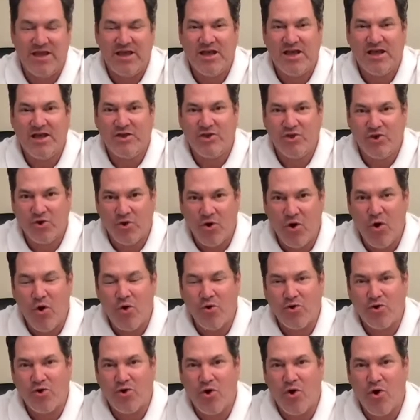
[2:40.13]
Uh, you're on
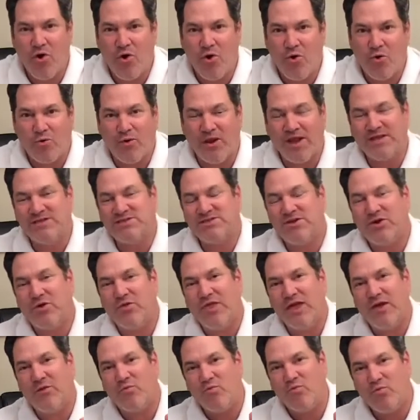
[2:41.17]
your own. And so
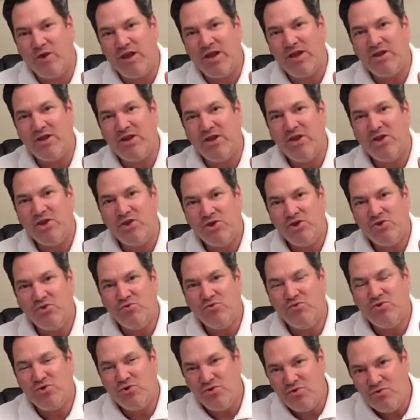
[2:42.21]
that when you
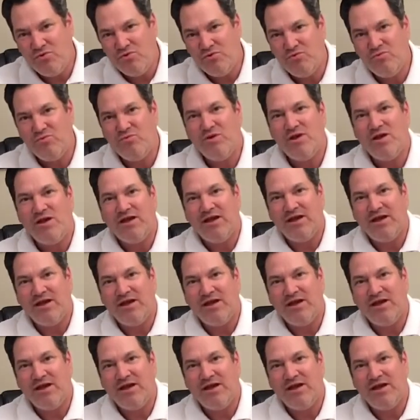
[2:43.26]
do